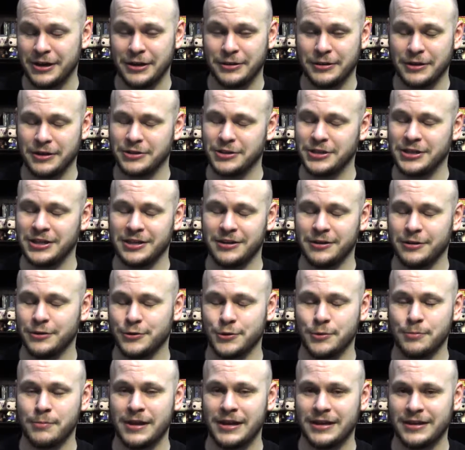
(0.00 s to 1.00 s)
I thought she did a
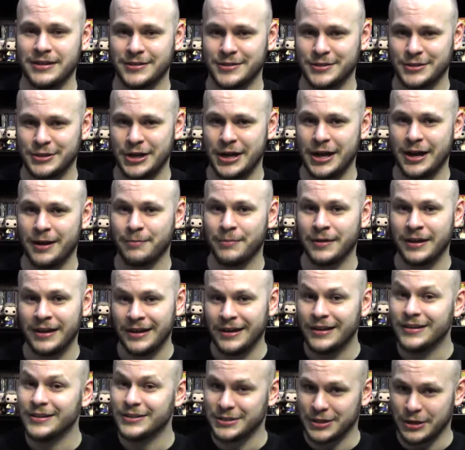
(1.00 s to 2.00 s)
tremendous job,
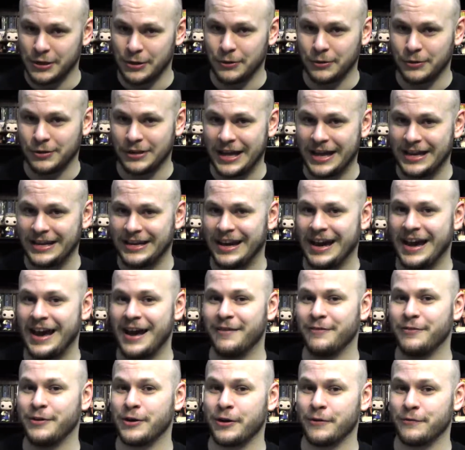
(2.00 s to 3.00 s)
so glad to
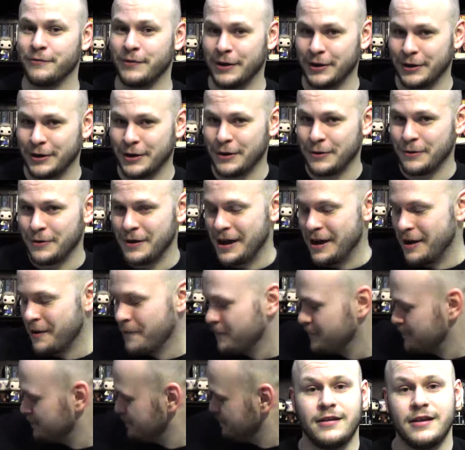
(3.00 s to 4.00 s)
have her Funko now.